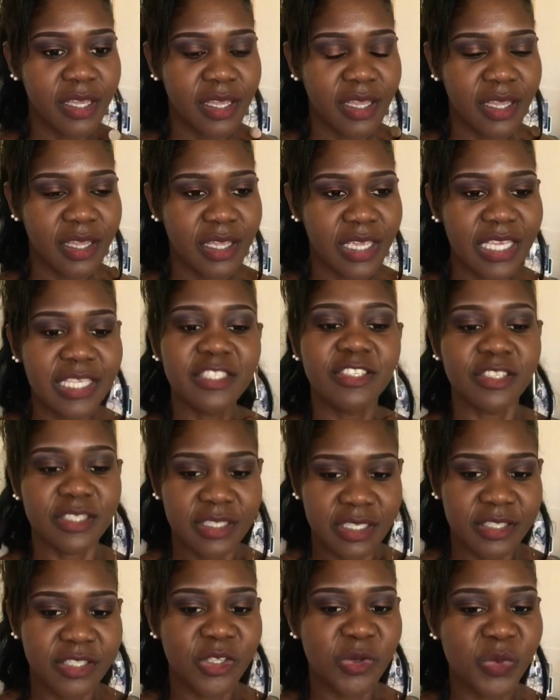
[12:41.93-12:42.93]
he just
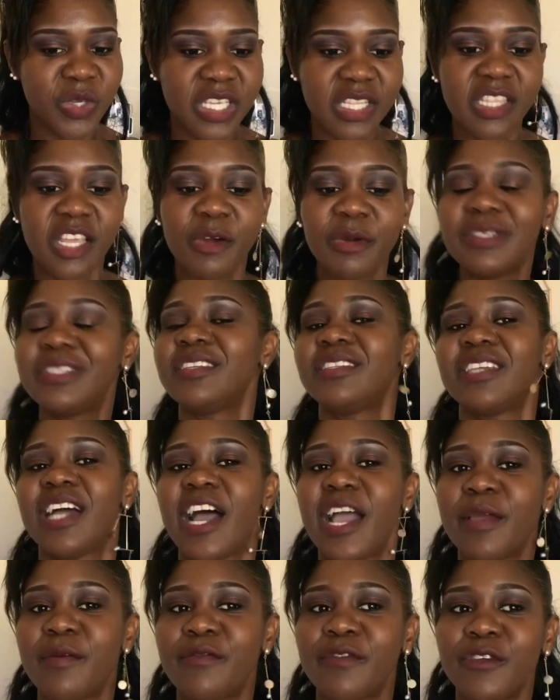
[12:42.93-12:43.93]
said to me, now is the
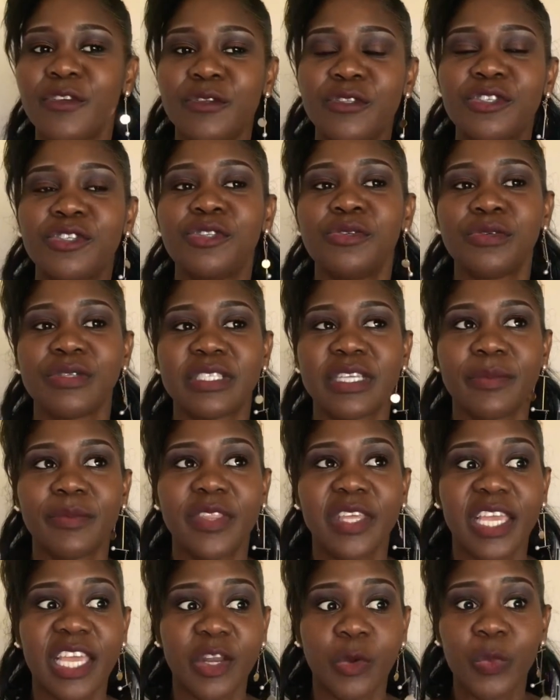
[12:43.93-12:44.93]
time for you to do
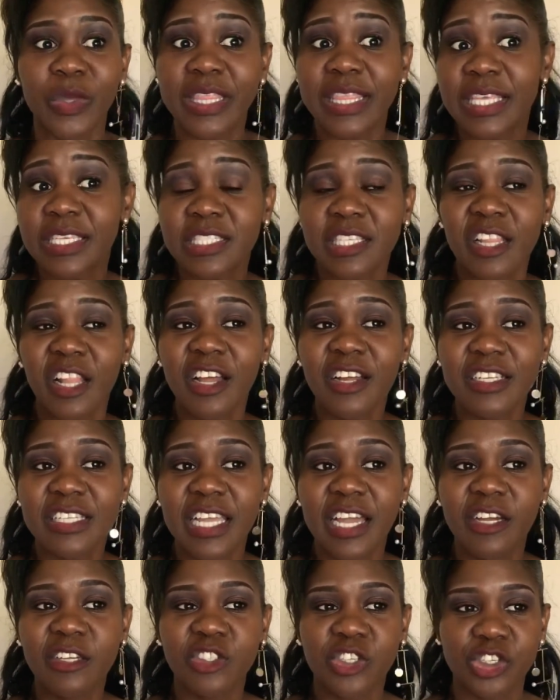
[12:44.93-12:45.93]
something. And with this
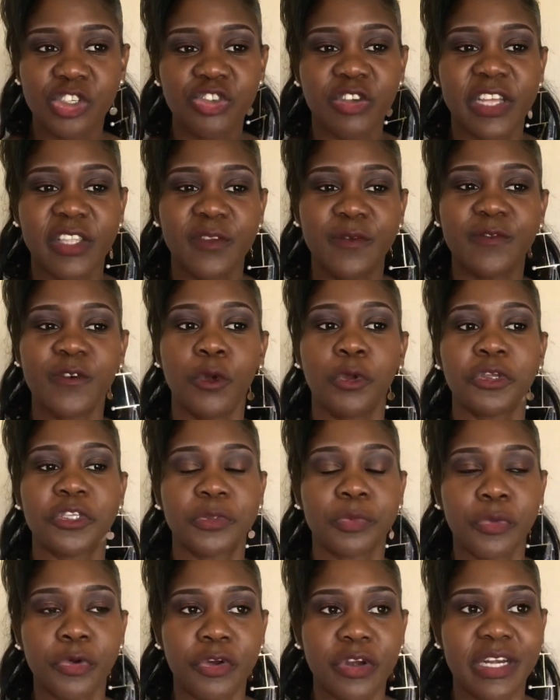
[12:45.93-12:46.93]
lockdown, just try to focus
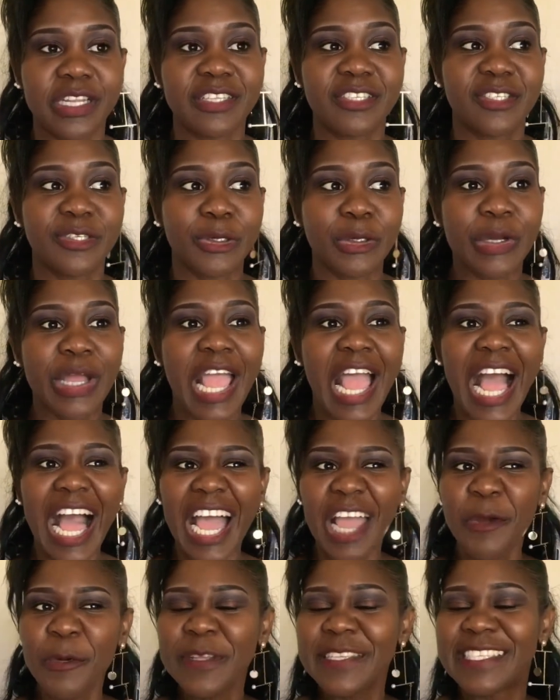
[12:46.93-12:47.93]
more on it. So
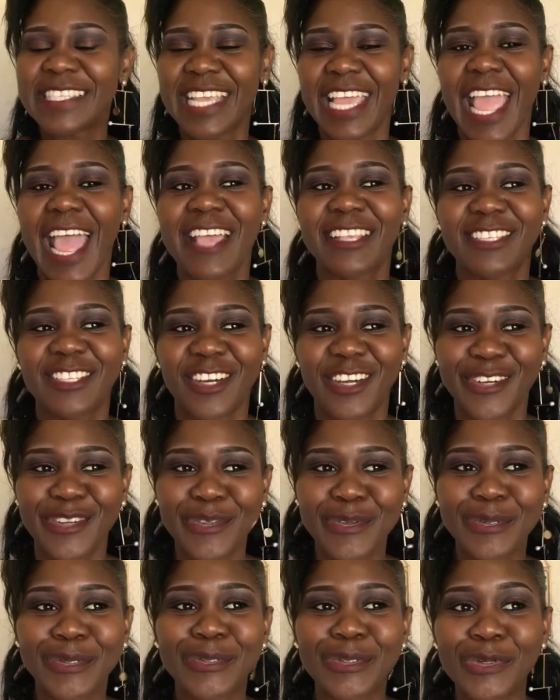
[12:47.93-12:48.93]
I would say I start
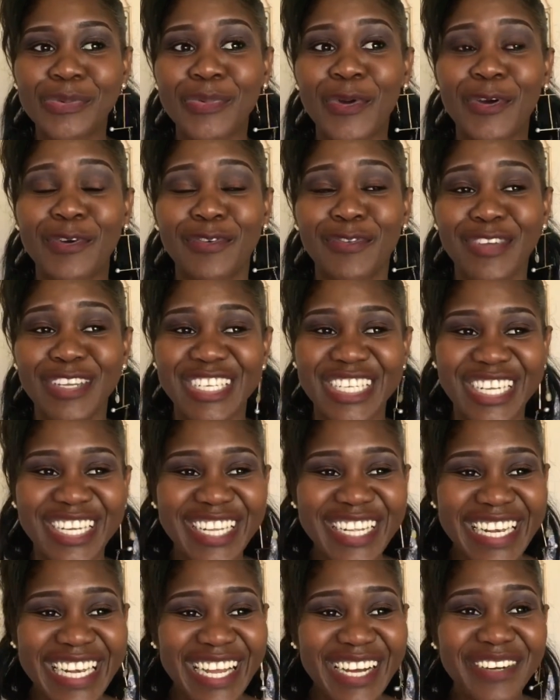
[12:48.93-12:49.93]
YouTube
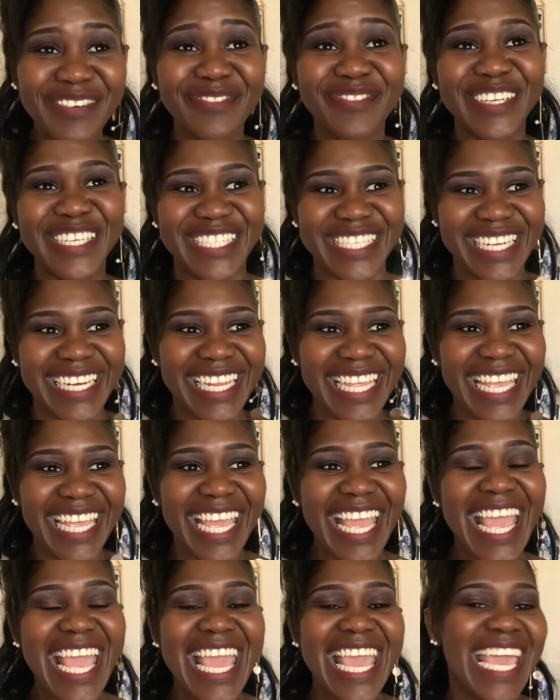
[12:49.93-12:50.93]
officially
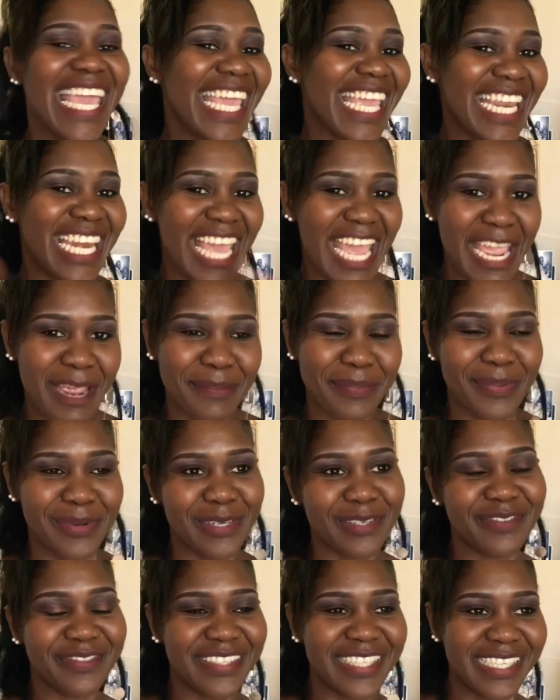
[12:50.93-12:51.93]
in April
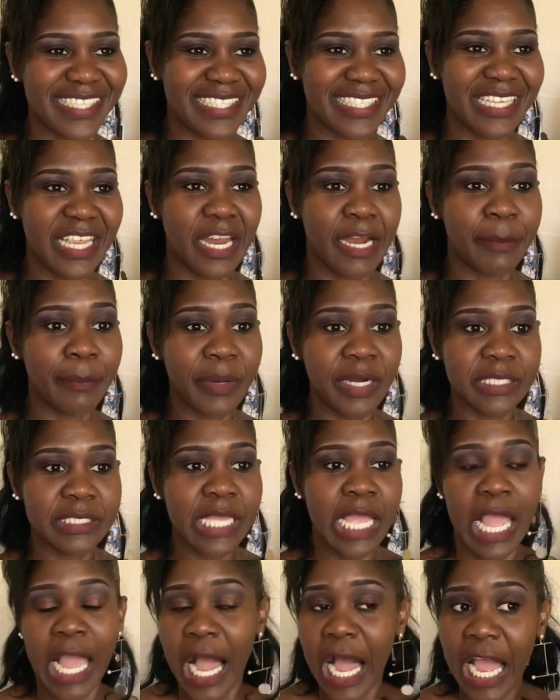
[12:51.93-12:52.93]
of this year. But
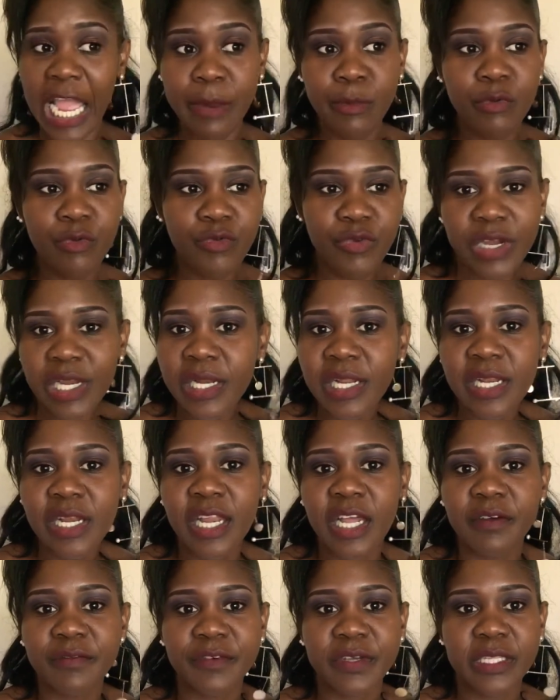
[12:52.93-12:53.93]
I'm really
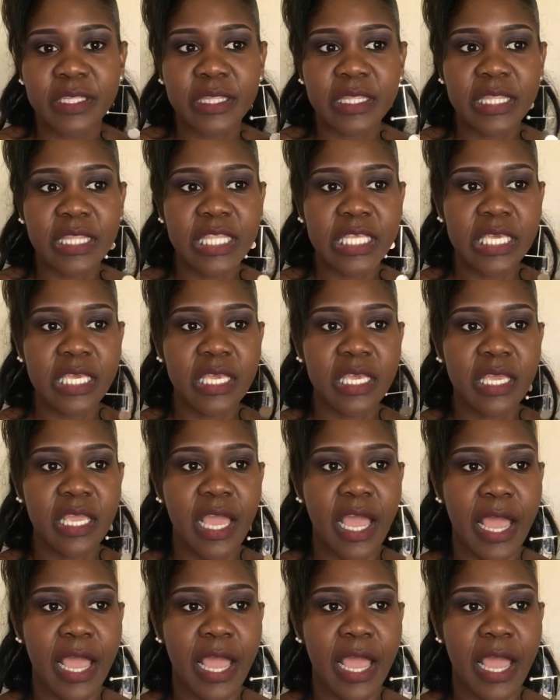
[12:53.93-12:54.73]
loving the